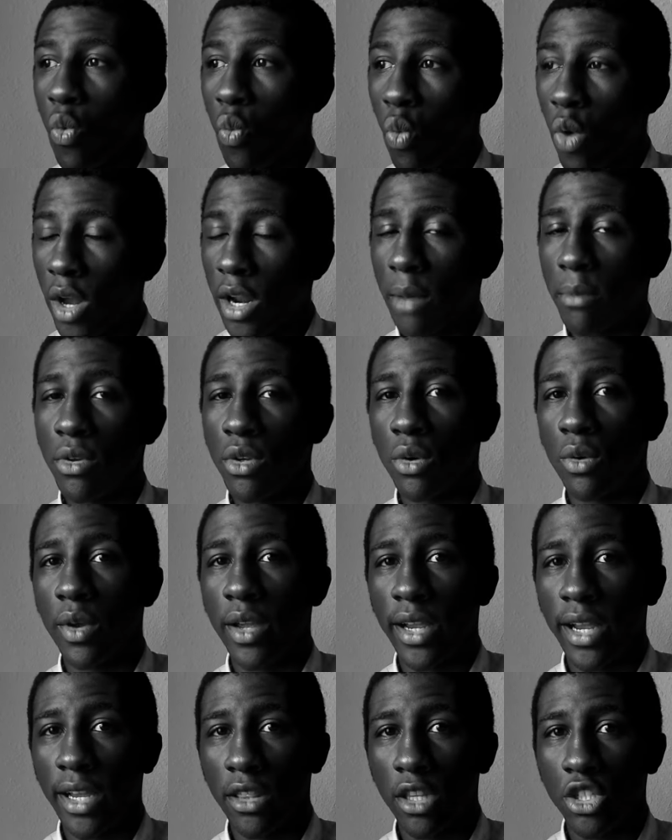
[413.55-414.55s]
what I'm
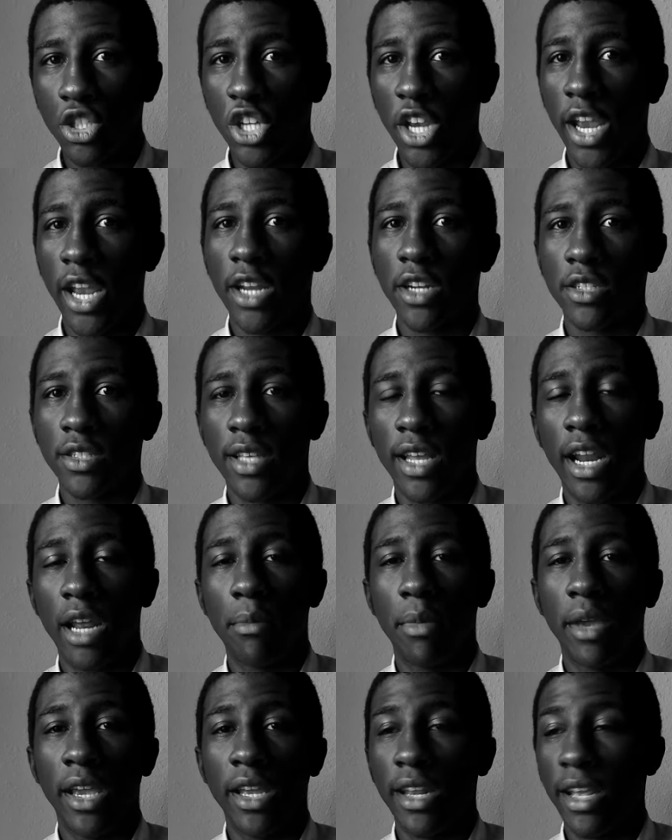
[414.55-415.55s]
doing and the change that
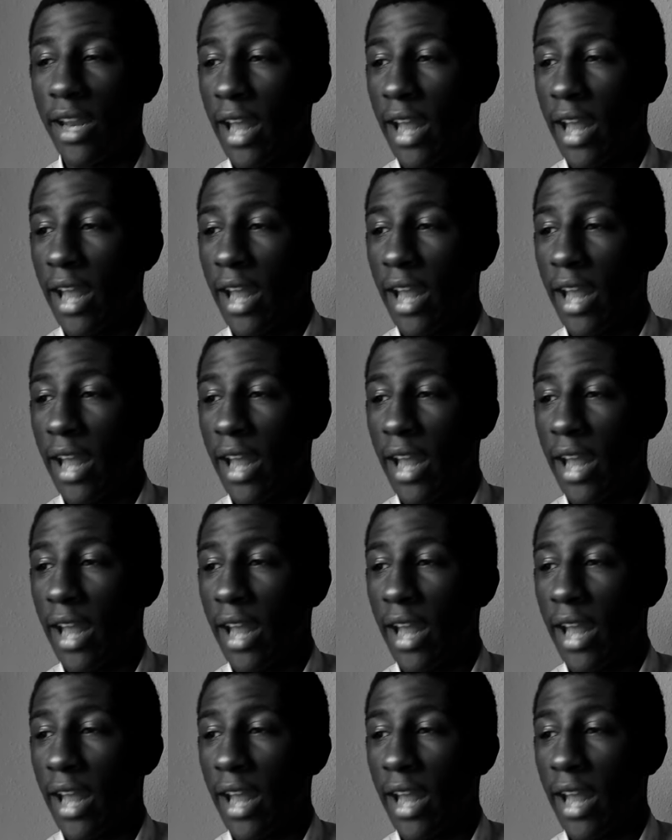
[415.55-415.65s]
I made,